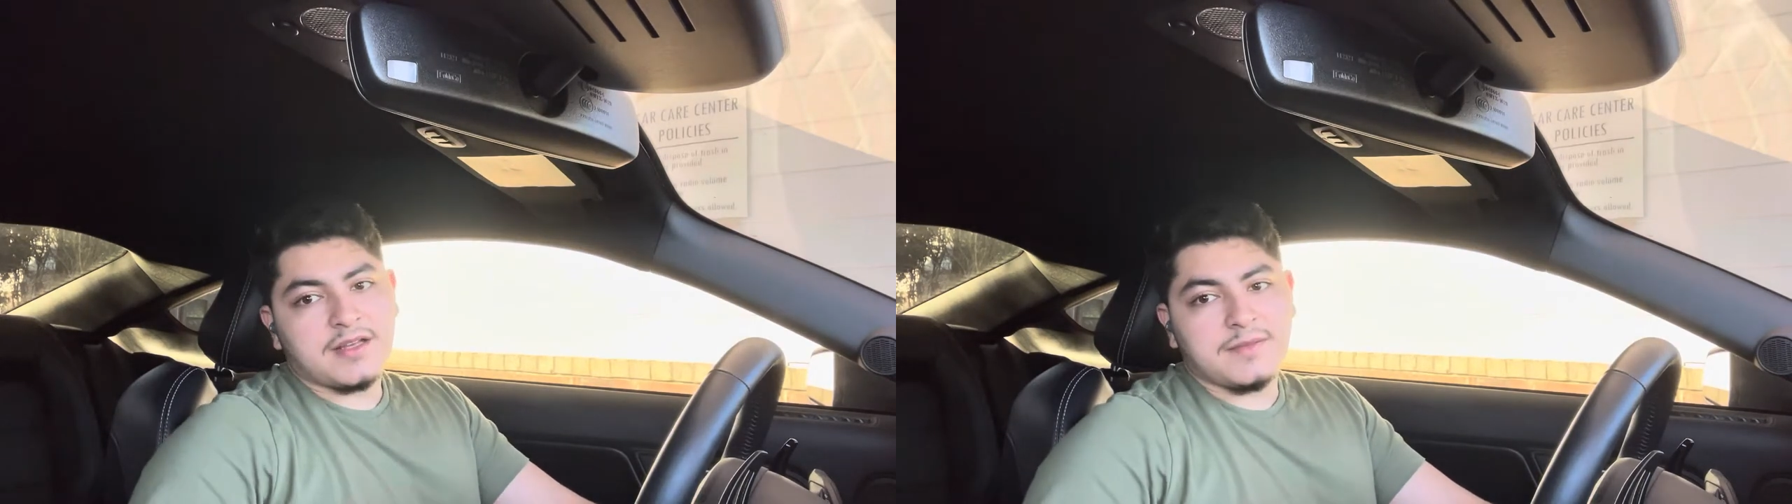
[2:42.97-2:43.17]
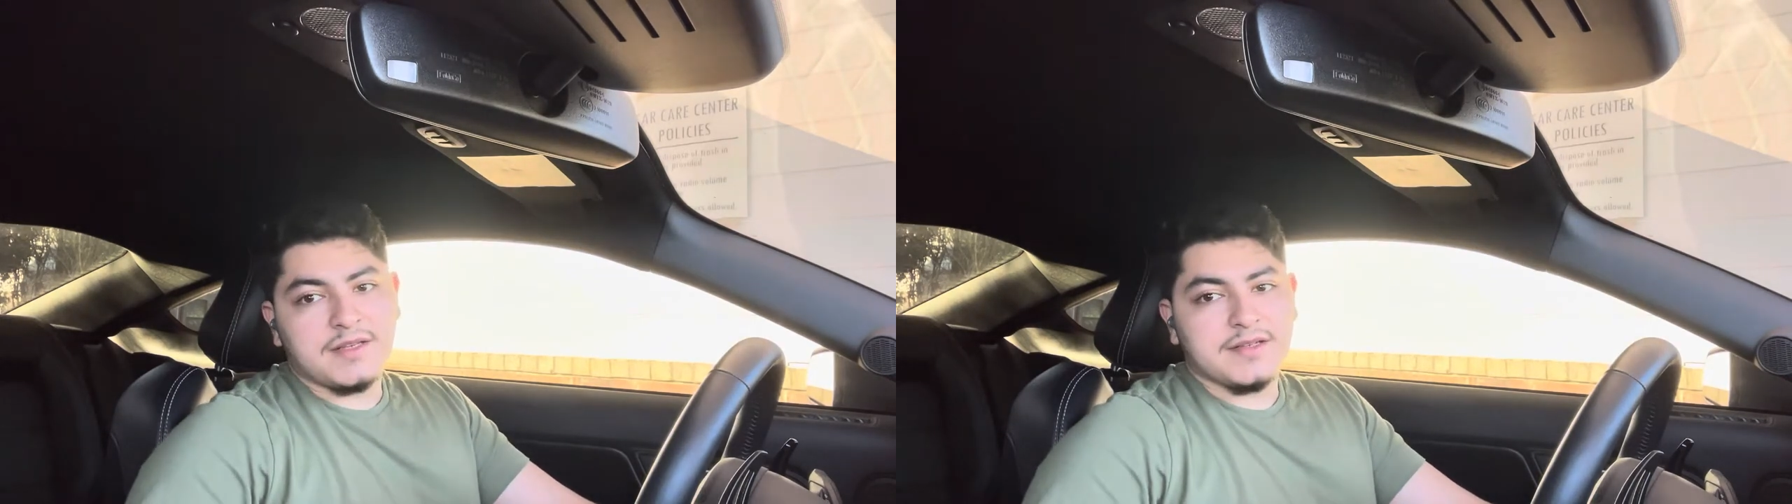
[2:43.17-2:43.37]

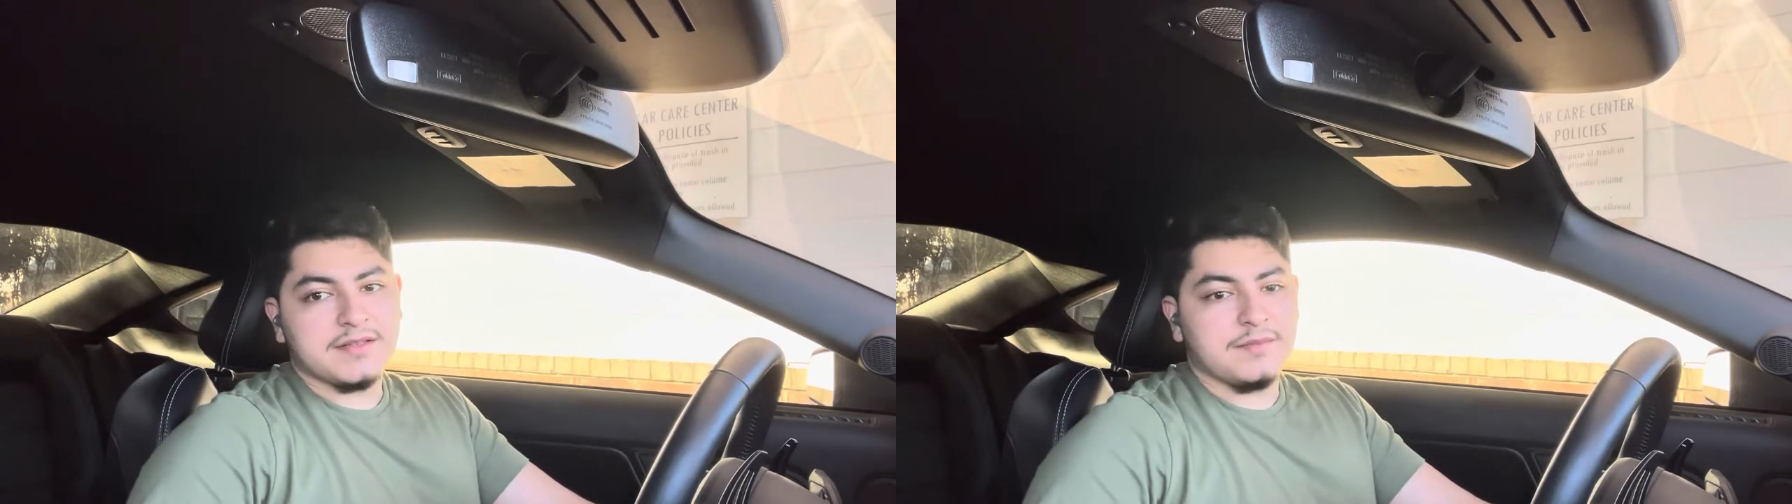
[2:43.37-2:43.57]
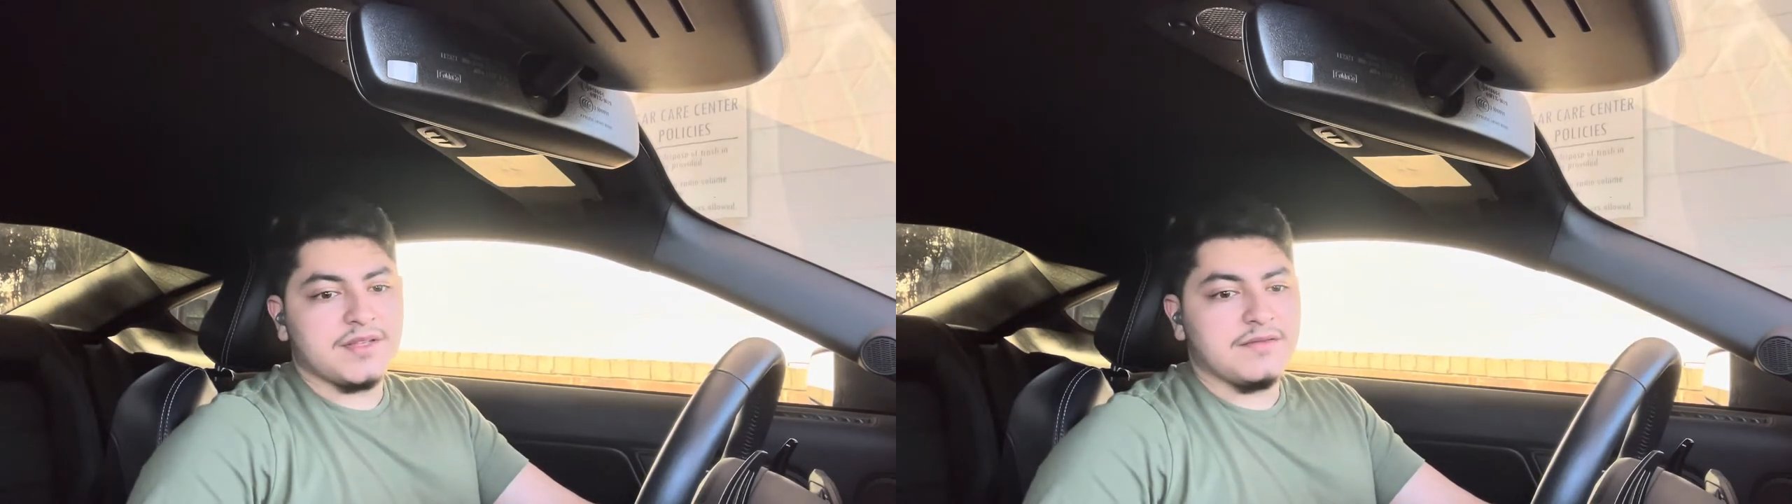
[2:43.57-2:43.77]
I mean,
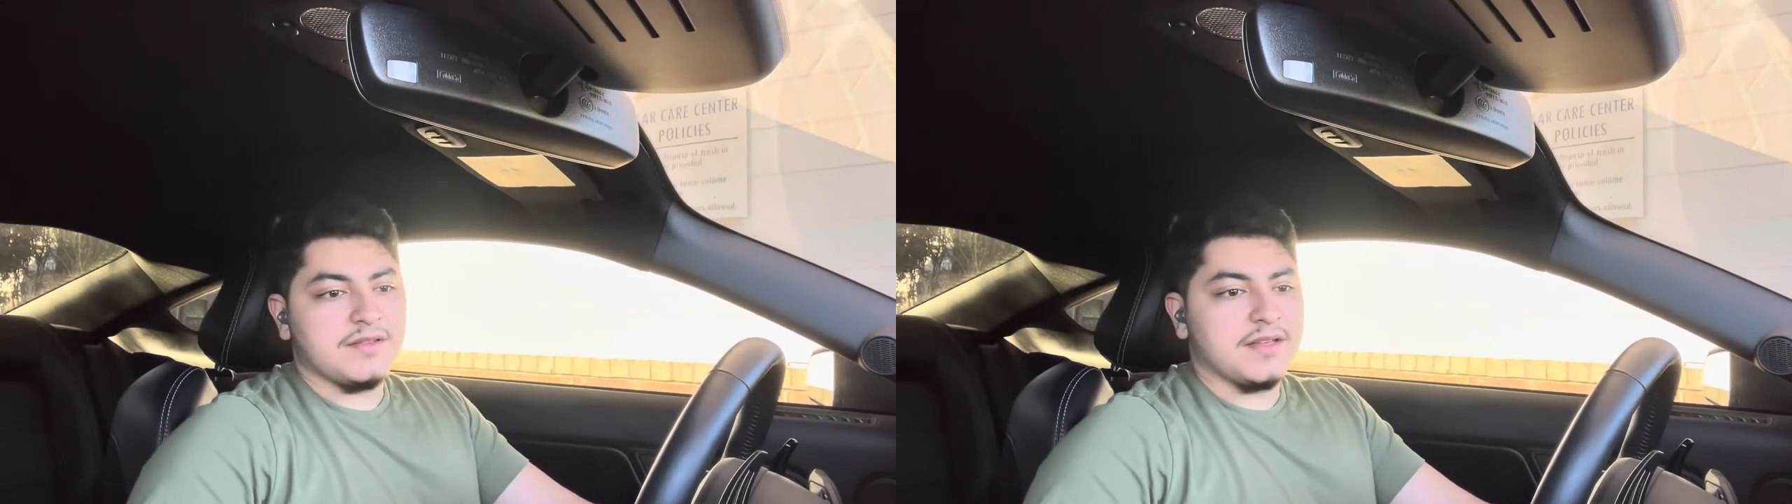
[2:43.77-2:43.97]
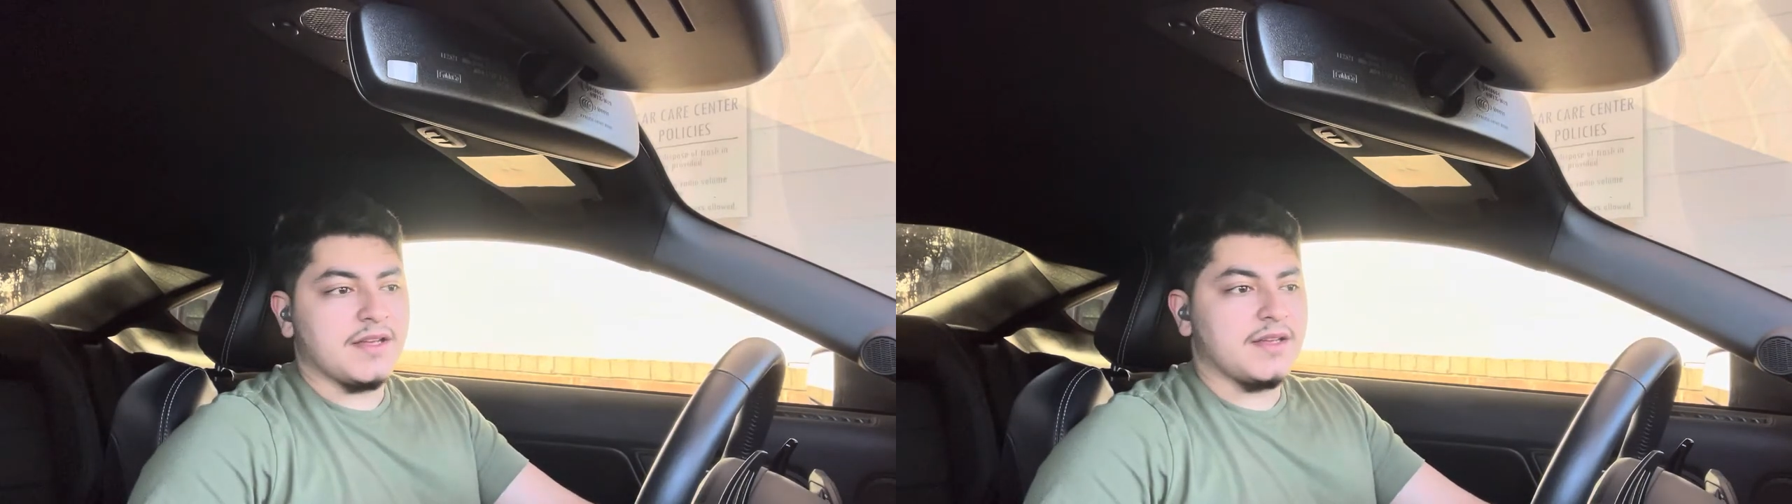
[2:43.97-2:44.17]
it's a big
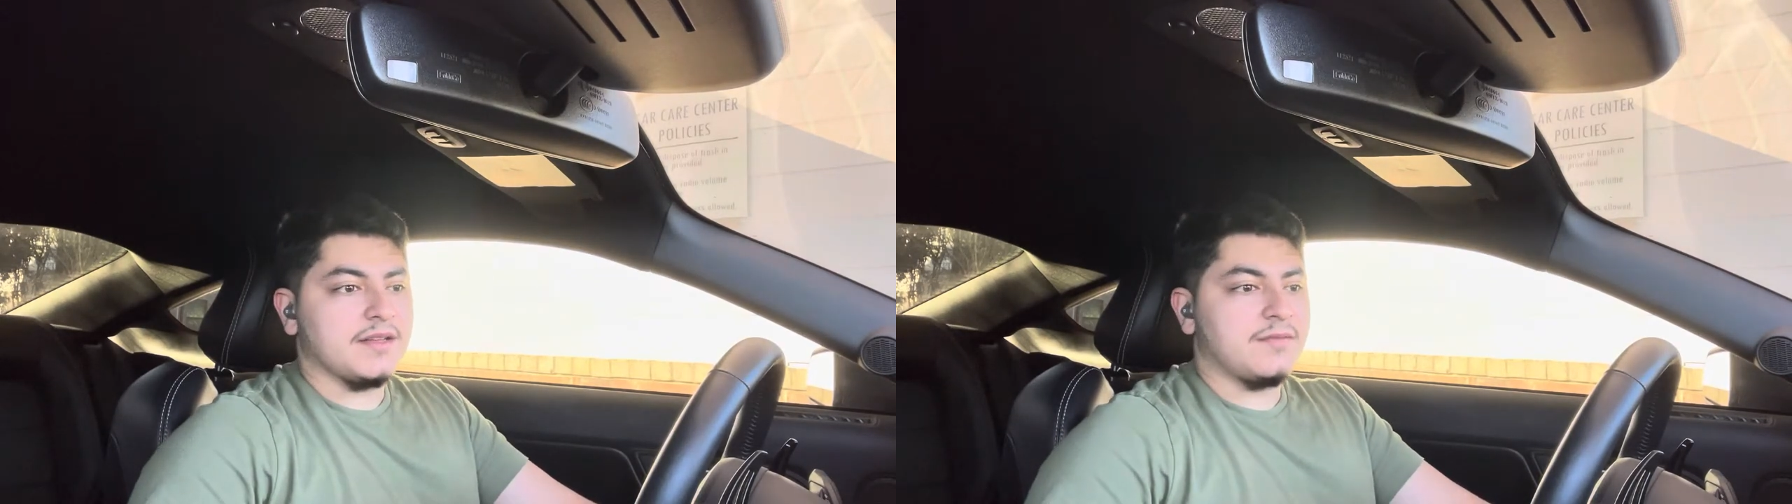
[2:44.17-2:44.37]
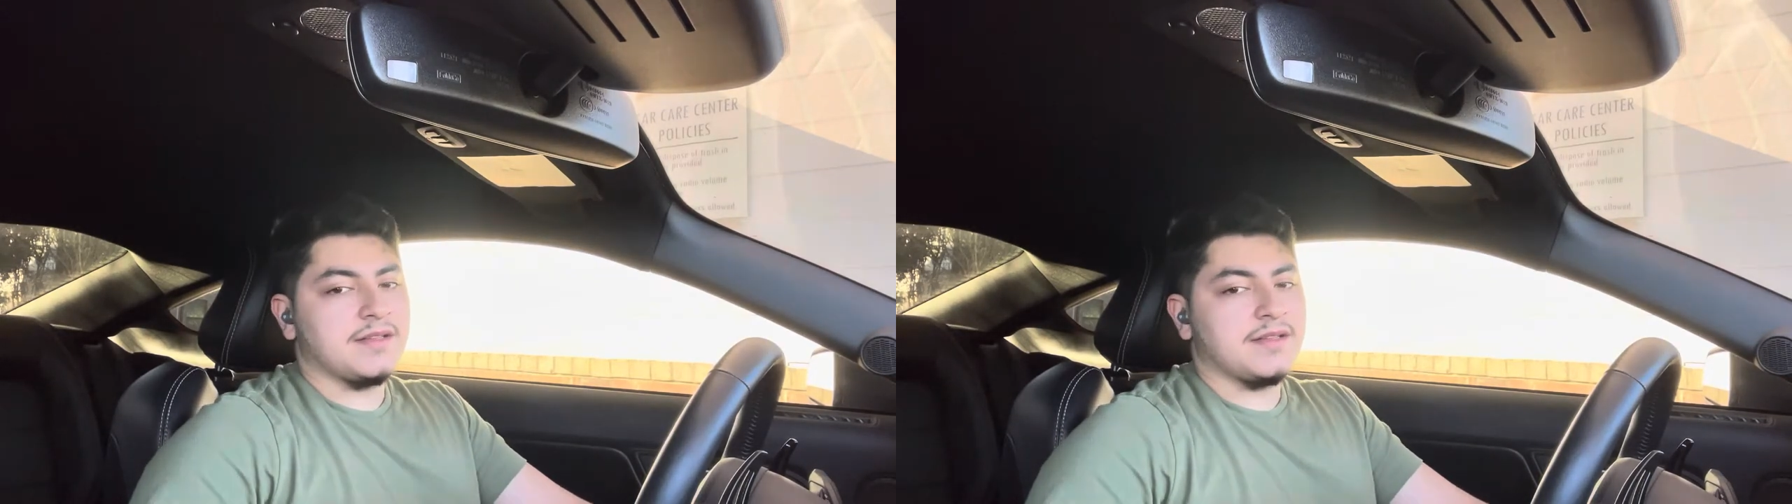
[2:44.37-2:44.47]
V8,